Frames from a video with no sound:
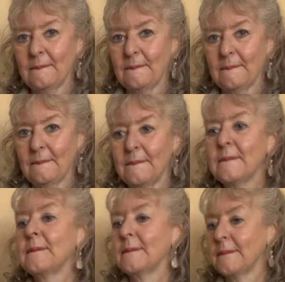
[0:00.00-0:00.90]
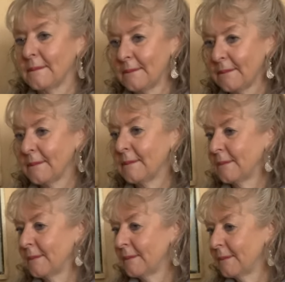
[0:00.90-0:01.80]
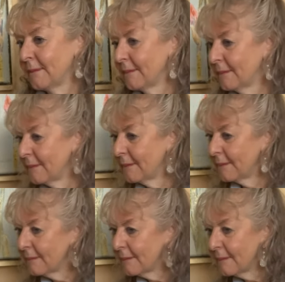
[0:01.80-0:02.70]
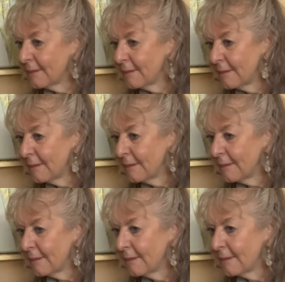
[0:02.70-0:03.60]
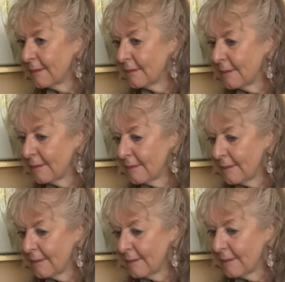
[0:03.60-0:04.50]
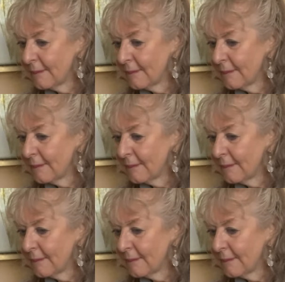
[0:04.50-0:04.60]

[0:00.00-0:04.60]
(silent)